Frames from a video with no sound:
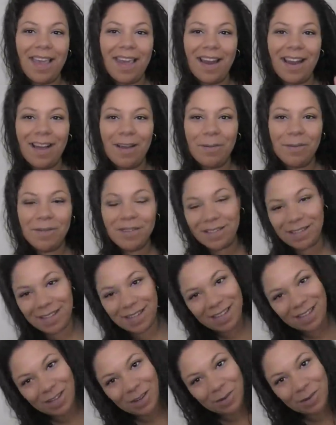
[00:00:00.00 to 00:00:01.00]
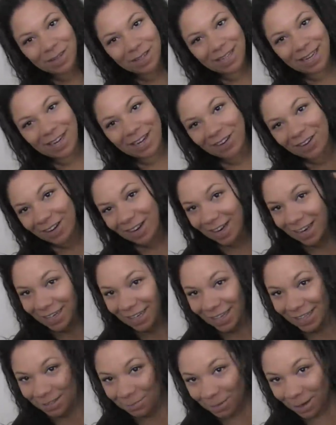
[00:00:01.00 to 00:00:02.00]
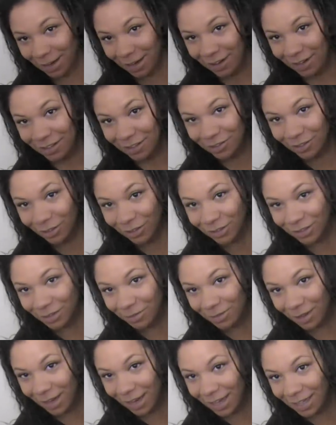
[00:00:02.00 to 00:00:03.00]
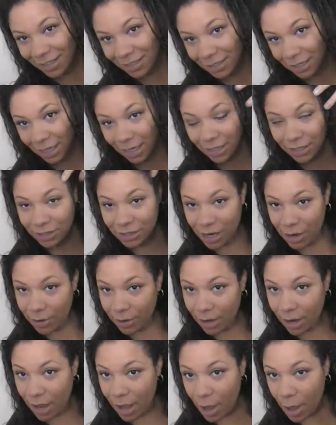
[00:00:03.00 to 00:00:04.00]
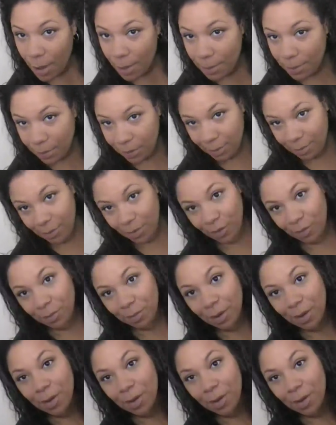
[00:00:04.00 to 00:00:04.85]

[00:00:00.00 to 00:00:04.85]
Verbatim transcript: And I will see you later. And yes, my hair is gross and wet. I just got out of the shower. Booty boop.